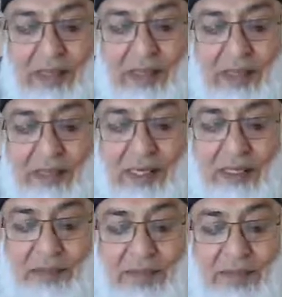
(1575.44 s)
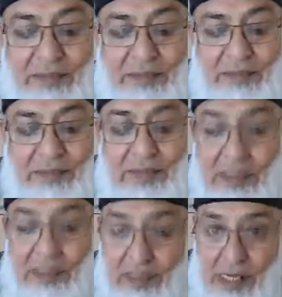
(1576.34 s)
attentively,
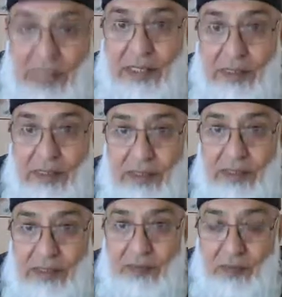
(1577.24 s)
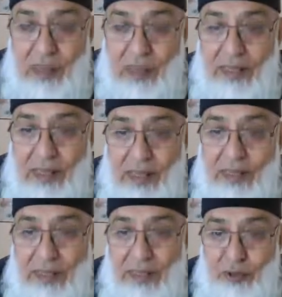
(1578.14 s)

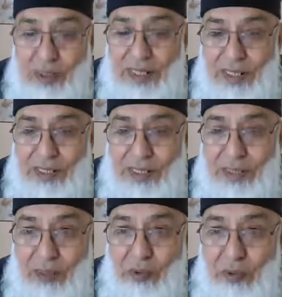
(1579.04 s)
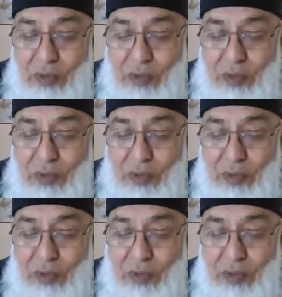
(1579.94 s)
120 years ago,